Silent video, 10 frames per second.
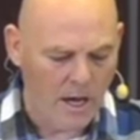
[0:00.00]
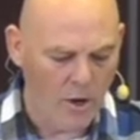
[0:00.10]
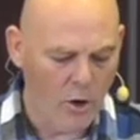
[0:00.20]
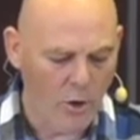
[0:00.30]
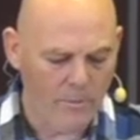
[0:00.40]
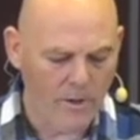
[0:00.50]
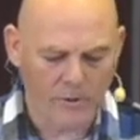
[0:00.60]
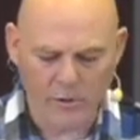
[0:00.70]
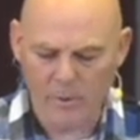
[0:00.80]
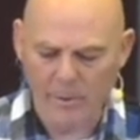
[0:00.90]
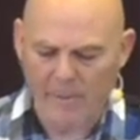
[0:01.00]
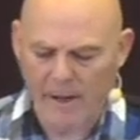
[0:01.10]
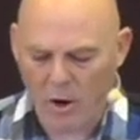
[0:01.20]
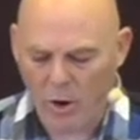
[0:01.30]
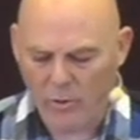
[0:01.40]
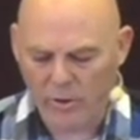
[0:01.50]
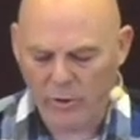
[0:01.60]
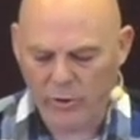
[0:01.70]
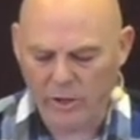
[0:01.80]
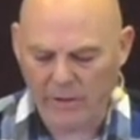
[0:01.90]
At home, it's going to be a bit awkward. You're
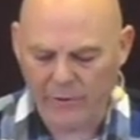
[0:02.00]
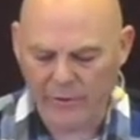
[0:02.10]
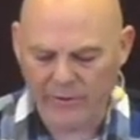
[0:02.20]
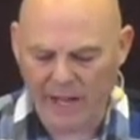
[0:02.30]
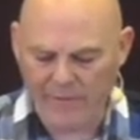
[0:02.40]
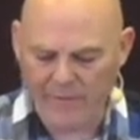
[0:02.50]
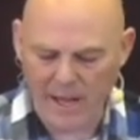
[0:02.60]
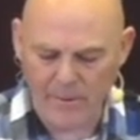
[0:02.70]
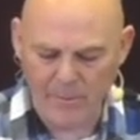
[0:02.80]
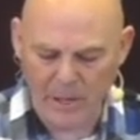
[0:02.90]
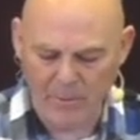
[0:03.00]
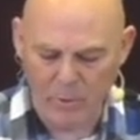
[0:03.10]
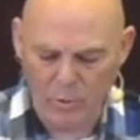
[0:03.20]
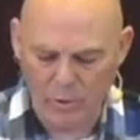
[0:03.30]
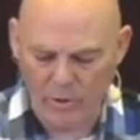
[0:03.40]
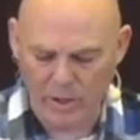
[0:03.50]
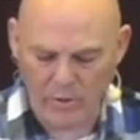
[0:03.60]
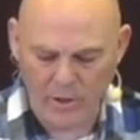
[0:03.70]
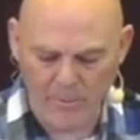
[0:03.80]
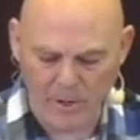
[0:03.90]
just going to have to stand there and people wonder what you're doing.